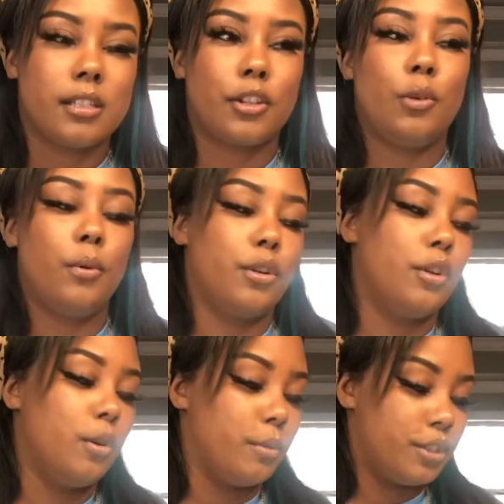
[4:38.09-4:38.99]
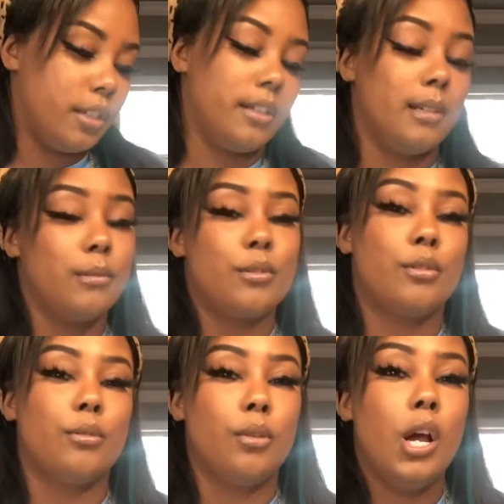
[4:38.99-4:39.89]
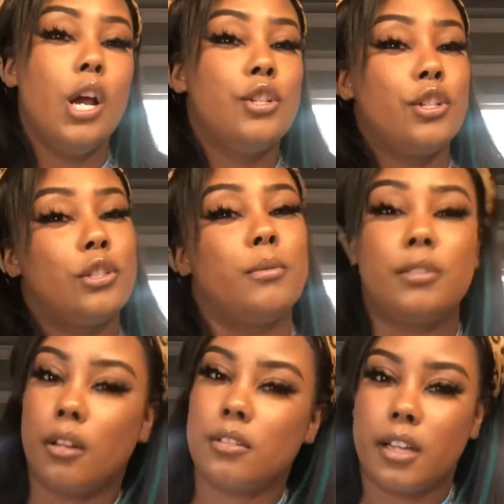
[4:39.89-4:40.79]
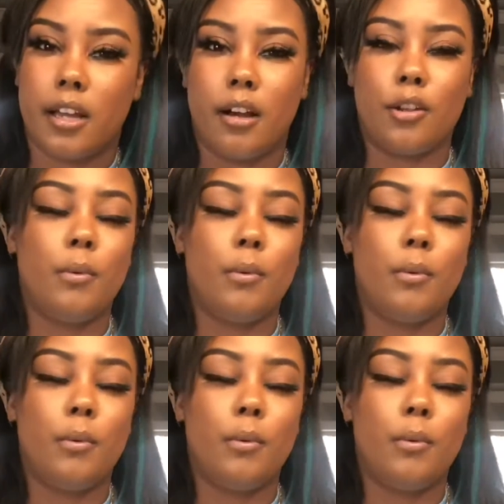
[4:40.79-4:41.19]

Like, you want to know what she did with you to do with your child.